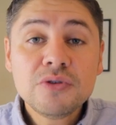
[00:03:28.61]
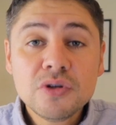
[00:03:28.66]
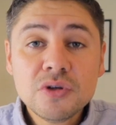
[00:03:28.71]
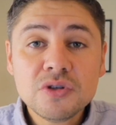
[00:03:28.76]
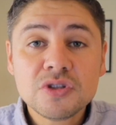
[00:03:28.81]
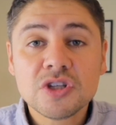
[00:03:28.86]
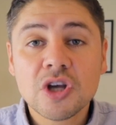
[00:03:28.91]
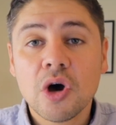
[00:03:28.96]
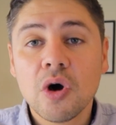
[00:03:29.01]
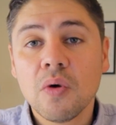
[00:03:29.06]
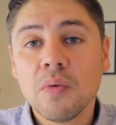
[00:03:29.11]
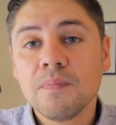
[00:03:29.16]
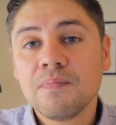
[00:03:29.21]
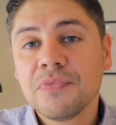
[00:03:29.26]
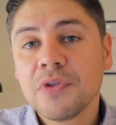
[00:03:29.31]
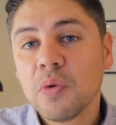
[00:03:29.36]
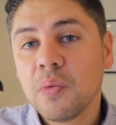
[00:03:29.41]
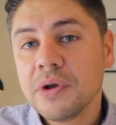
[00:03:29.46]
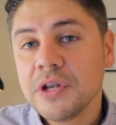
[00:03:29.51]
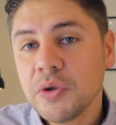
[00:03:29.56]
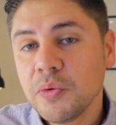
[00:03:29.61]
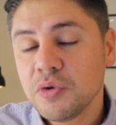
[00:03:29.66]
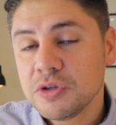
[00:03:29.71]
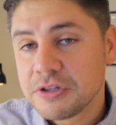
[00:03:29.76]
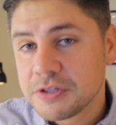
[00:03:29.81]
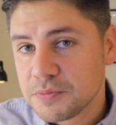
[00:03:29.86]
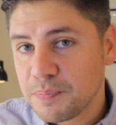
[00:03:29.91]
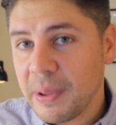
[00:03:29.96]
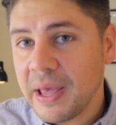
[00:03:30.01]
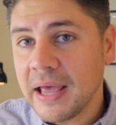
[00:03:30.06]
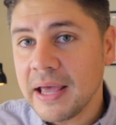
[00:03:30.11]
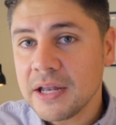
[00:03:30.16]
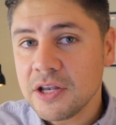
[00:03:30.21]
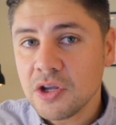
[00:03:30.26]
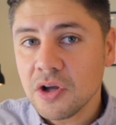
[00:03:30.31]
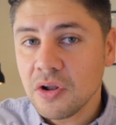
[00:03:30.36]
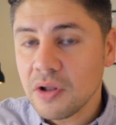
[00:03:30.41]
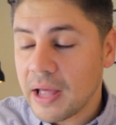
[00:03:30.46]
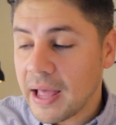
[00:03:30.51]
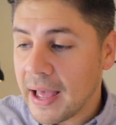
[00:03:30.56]
do so, when you spend,
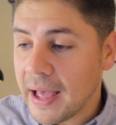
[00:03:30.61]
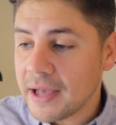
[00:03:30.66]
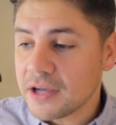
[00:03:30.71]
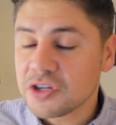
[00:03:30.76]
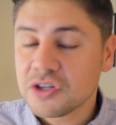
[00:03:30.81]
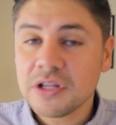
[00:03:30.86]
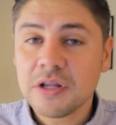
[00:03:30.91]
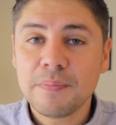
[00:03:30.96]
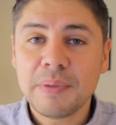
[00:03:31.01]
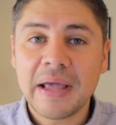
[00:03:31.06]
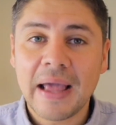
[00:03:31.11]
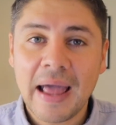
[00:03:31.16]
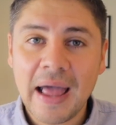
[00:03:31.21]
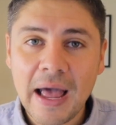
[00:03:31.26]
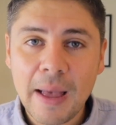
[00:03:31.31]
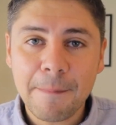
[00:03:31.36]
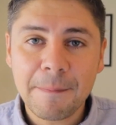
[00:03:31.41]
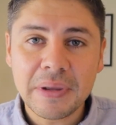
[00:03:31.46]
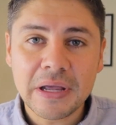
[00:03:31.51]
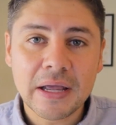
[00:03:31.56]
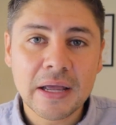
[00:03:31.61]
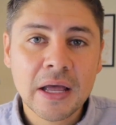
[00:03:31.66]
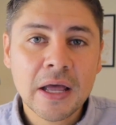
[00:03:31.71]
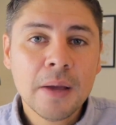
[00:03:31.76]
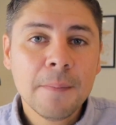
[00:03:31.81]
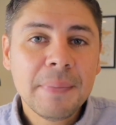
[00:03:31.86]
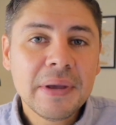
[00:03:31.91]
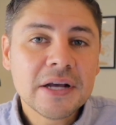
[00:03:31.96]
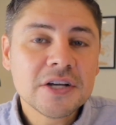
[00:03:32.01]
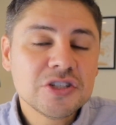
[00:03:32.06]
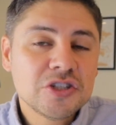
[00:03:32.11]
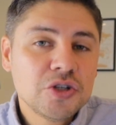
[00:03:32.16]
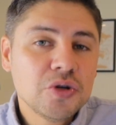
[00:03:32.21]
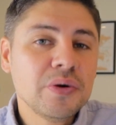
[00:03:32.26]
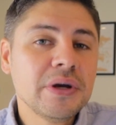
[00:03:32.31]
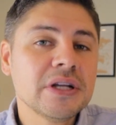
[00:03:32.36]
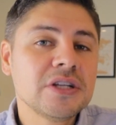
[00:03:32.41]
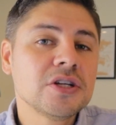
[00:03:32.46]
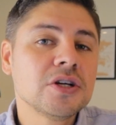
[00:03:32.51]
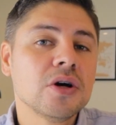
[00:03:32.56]
you'll actually be happy because you
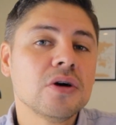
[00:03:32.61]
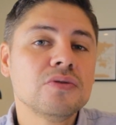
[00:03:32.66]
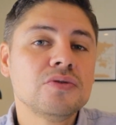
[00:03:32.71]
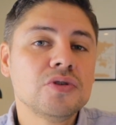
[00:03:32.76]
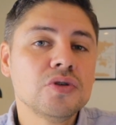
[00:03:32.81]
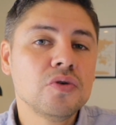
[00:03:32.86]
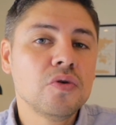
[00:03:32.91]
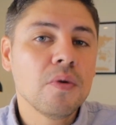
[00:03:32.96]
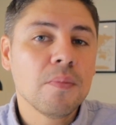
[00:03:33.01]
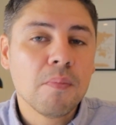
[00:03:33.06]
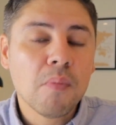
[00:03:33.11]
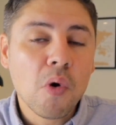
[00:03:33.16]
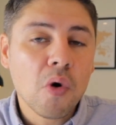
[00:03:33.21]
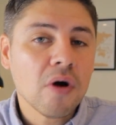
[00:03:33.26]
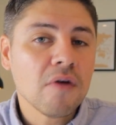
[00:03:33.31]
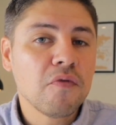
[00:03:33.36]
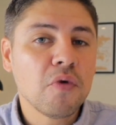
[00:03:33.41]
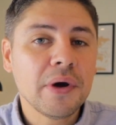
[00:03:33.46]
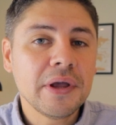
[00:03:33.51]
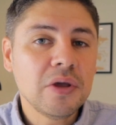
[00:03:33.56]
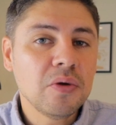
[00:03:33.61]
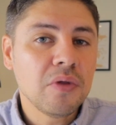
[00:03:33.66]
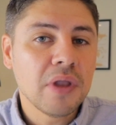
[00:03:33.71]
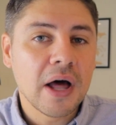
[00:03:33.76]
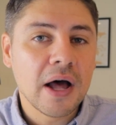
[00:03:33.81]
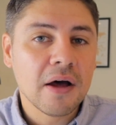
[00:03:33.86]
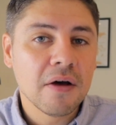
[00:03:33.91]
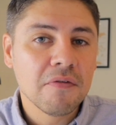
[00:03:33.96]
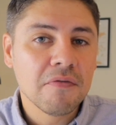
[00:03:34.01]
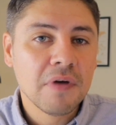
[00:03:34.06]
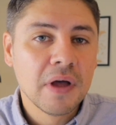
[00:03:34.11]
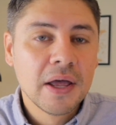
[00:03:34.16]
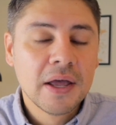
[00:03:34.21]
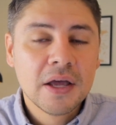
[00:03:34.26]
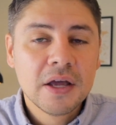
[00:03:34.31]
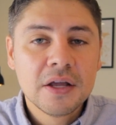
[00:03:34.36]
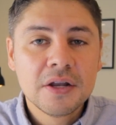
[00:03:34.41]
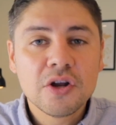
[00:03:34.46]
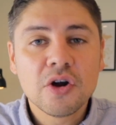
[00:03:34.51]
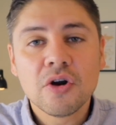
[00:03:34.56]
get to go do more of what you love
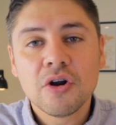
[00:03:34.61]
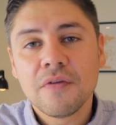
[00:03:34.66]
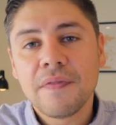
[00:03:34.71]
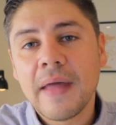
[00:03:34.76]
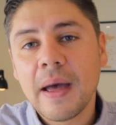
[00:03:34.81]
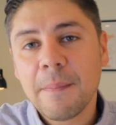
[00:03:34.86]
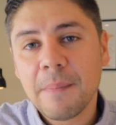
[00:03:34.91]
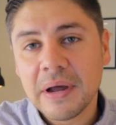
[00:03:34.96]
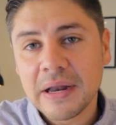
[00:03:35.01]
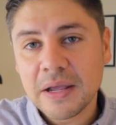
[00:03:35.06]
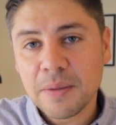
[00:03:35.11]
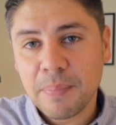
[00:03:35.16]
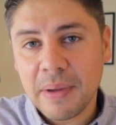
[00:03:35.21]
to earn that money